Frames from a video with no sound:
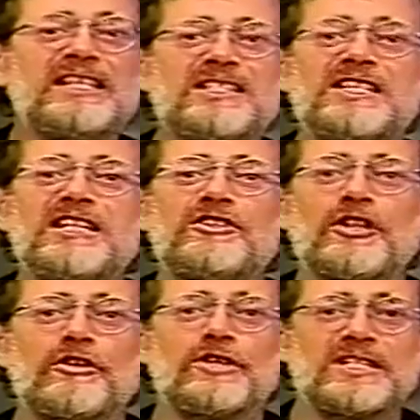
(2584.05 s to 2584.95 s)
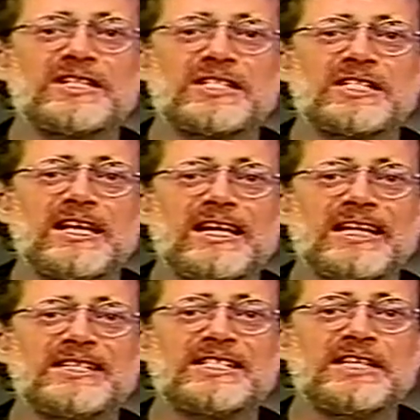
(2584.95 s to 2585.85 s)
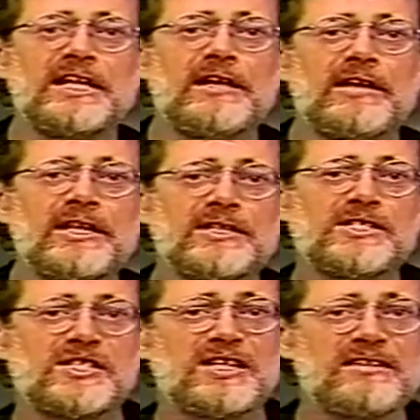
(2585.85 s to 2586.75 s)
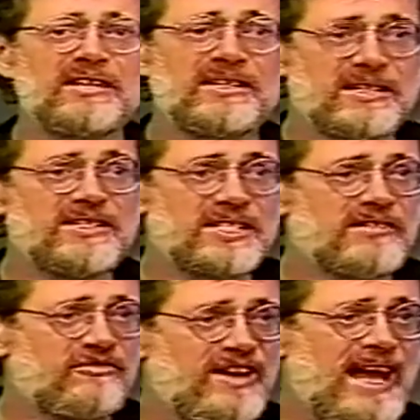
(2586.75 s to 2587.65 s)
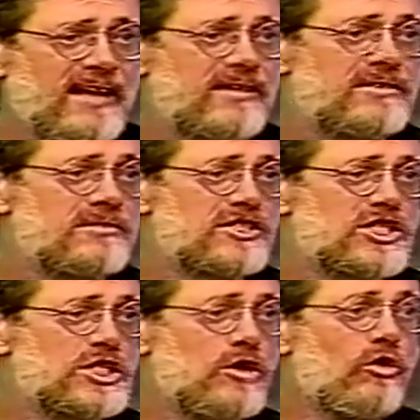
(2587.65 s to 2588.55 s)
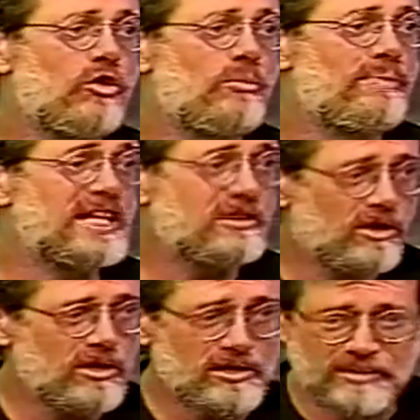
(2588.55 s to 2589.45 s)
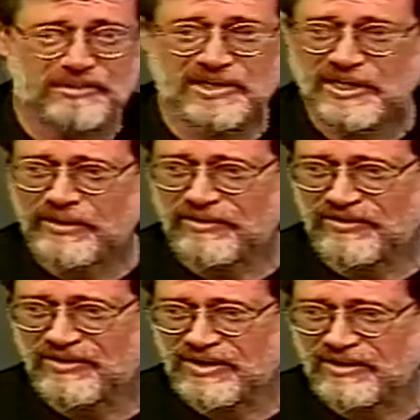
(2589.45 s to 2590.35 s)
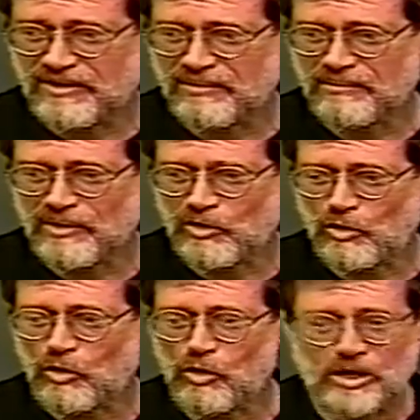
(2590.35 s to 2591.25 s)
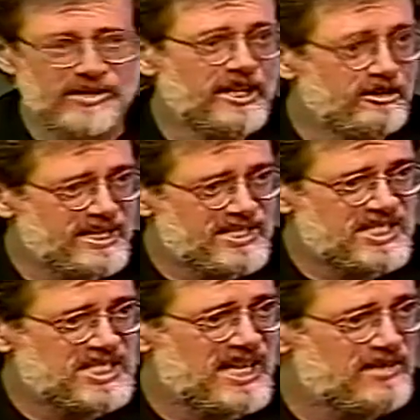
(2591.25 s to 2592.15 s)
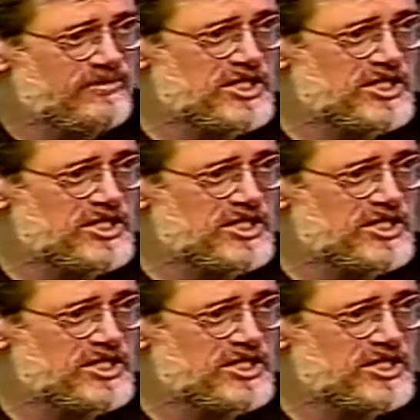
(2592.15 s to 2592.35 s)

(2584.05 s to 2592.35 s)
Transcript: easy to criticize is that it is in fact so beyond the ordinary set of